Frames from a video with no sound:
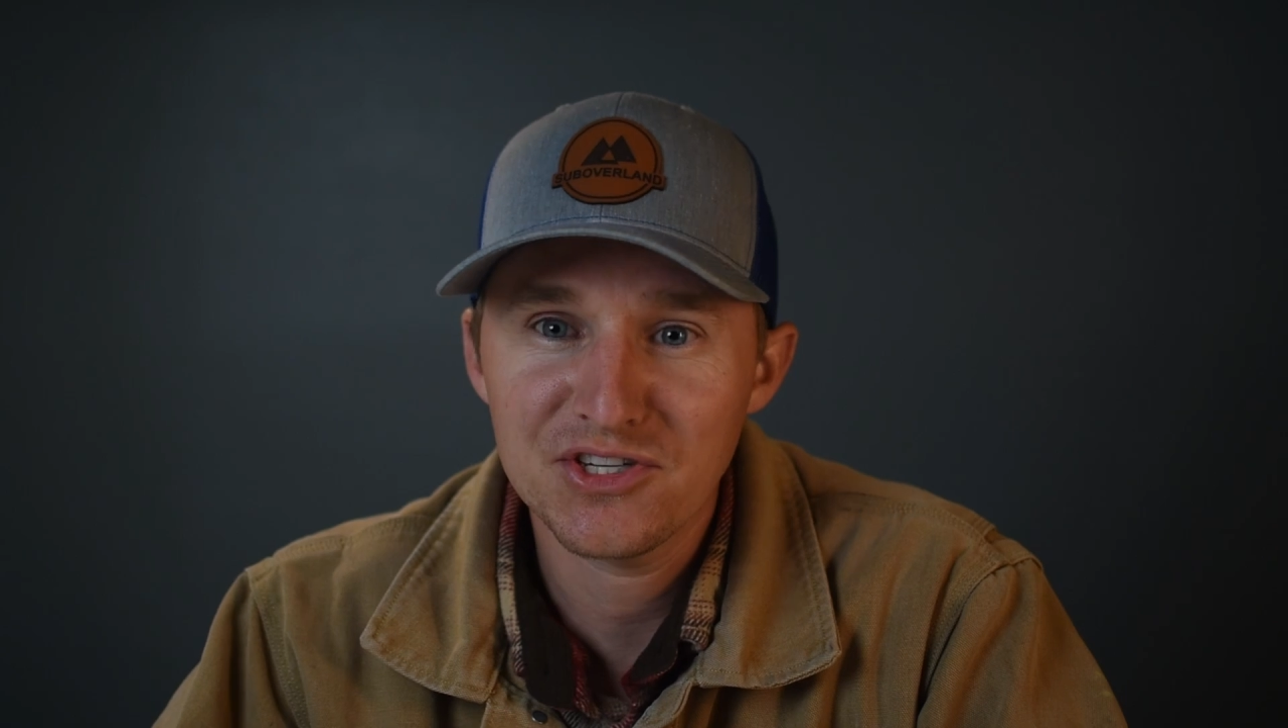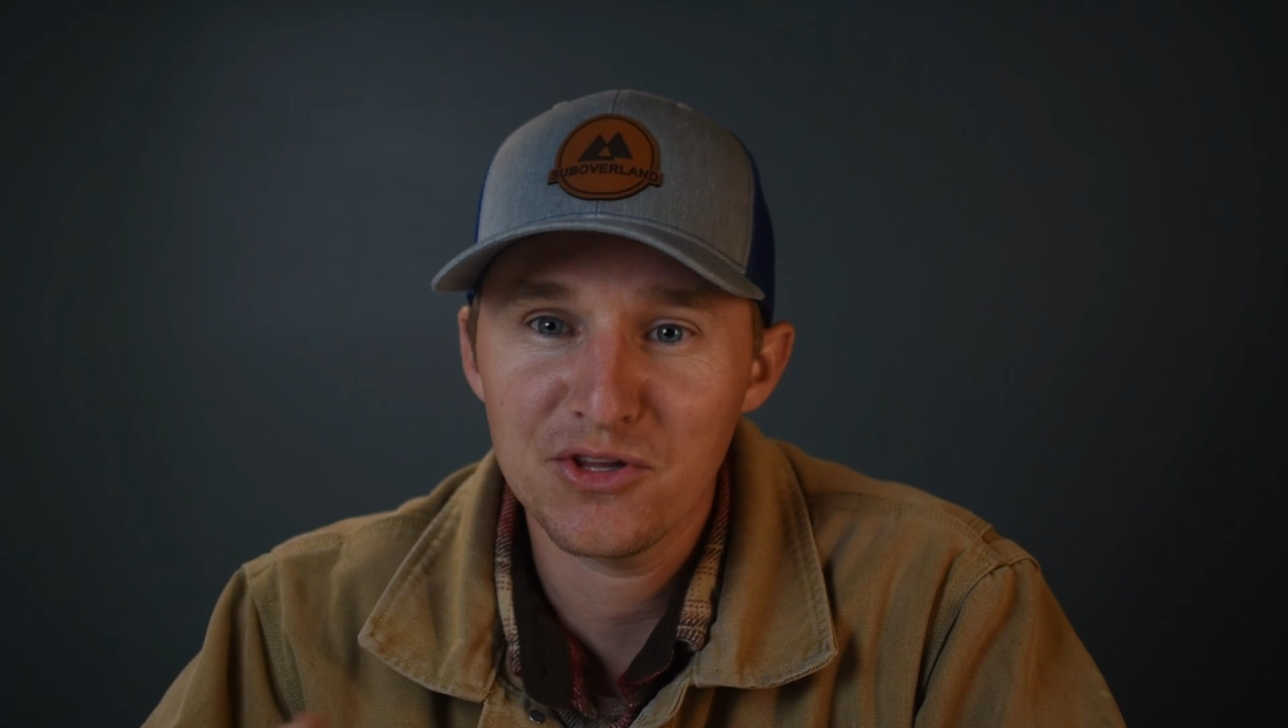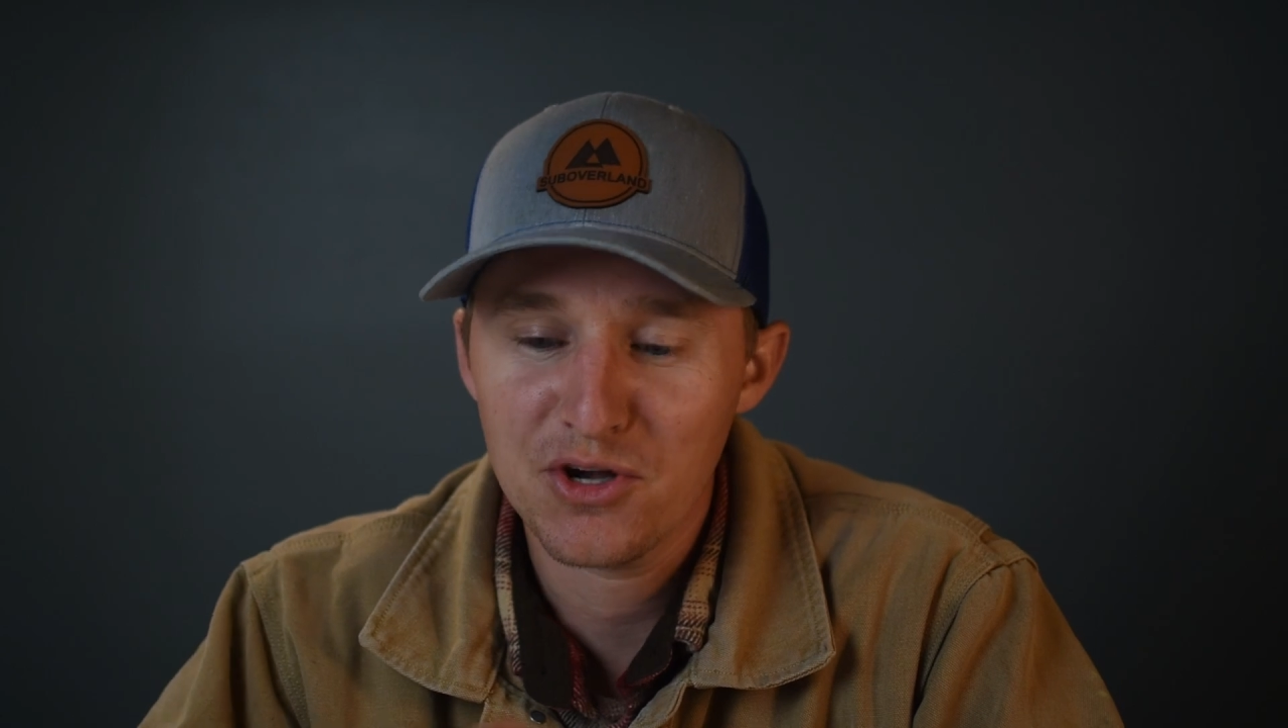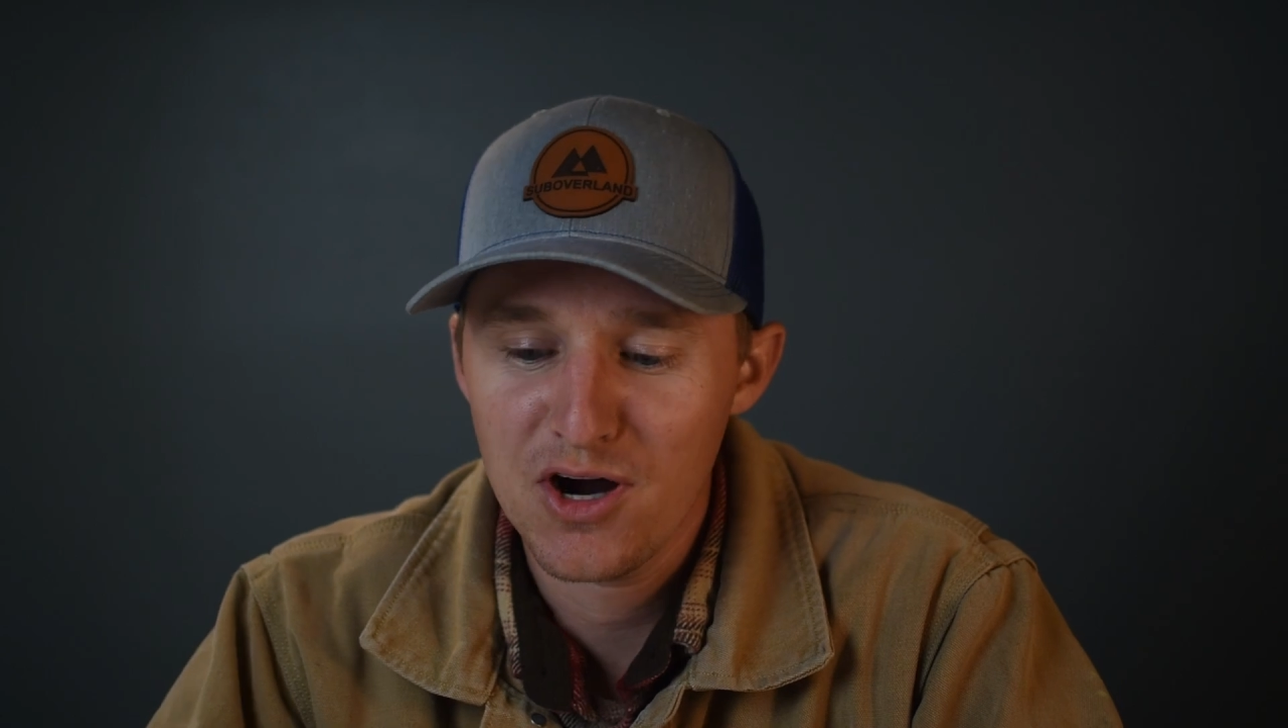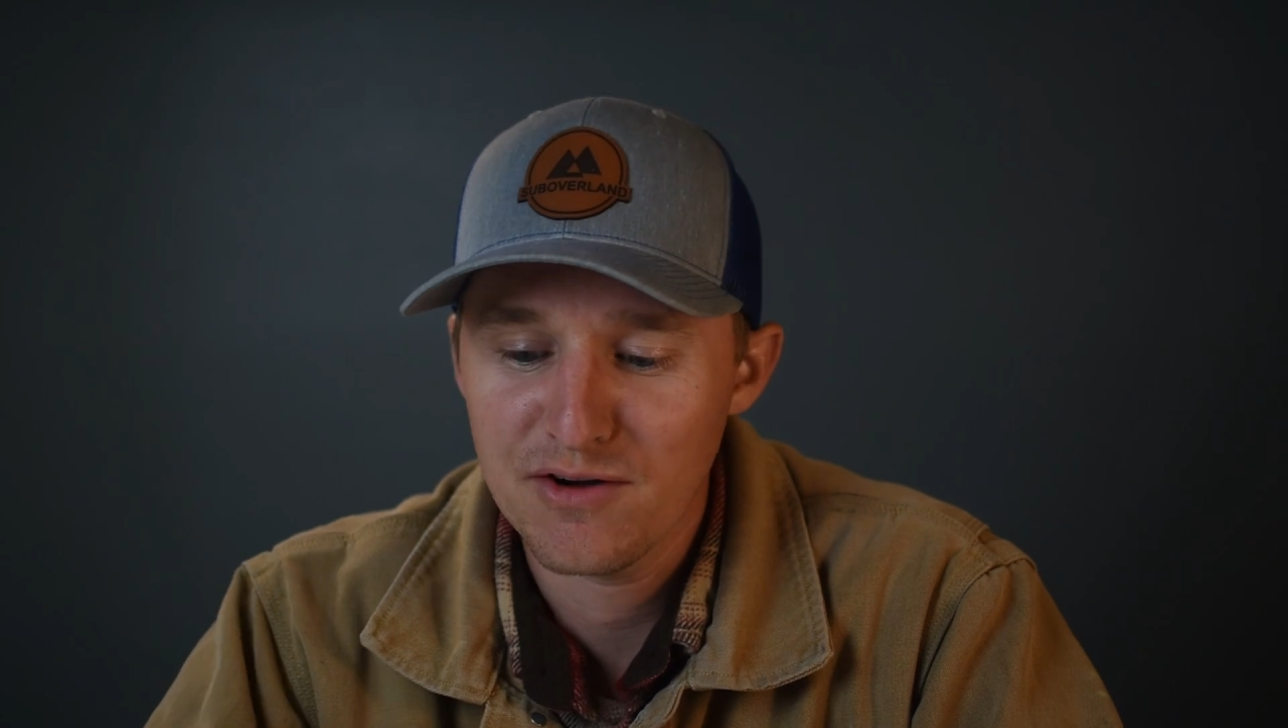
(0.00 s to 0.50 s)

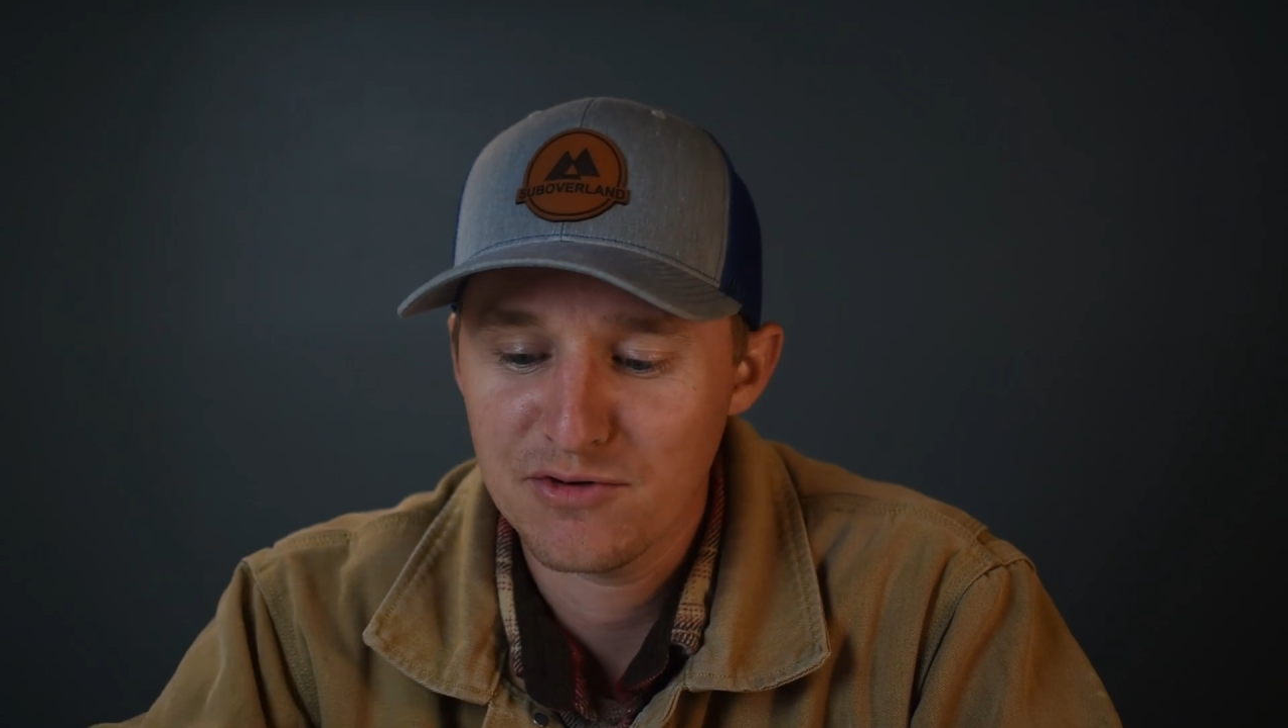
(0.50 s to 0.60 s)
sell the car